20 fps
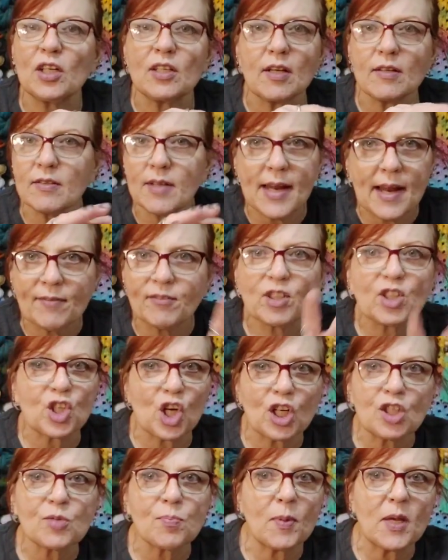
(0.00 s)
It doesn't have to
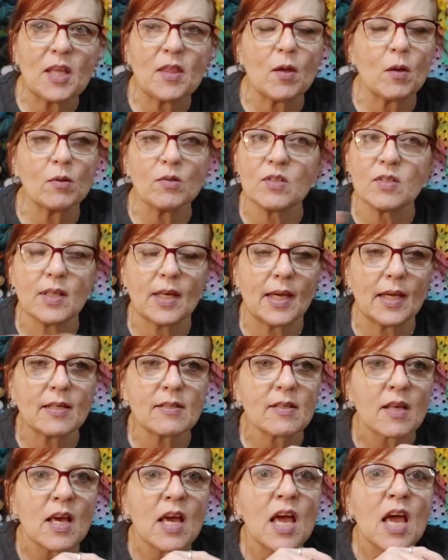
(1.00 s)
just be those
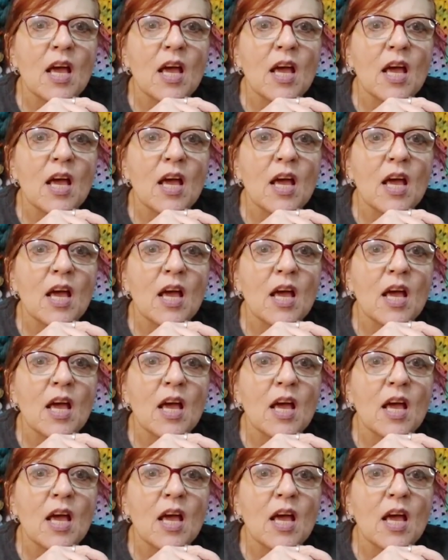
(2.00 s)
things.